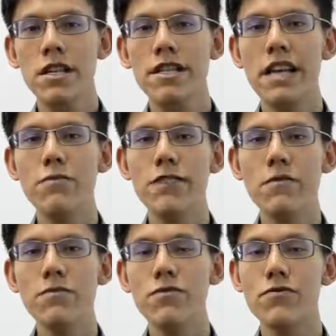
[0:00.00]
That will
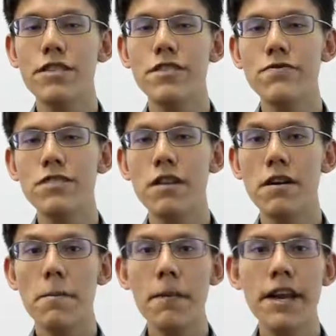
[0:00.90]
help to reduce
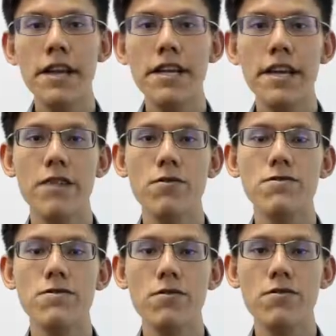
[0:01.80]
the pain and
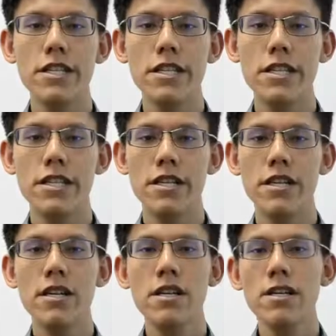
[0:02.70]
also
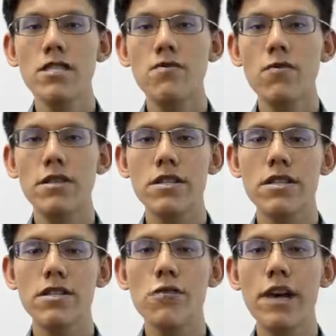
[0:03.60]

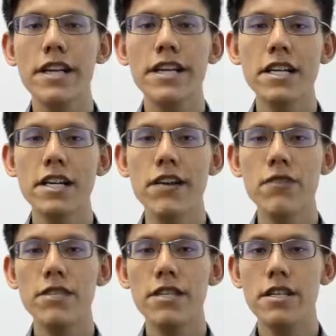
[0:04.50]
the swelling
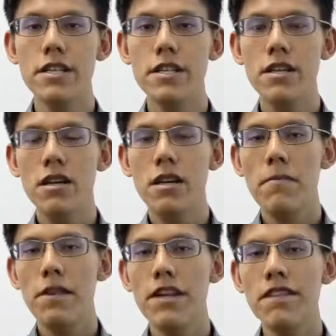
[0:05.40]
around
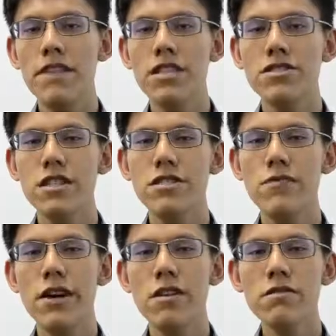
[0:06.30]
the plantar fascia as
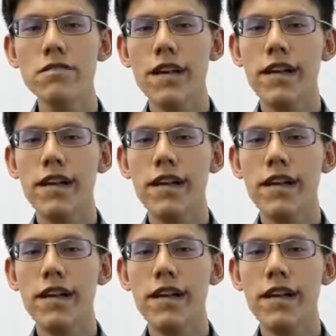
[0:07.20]
well.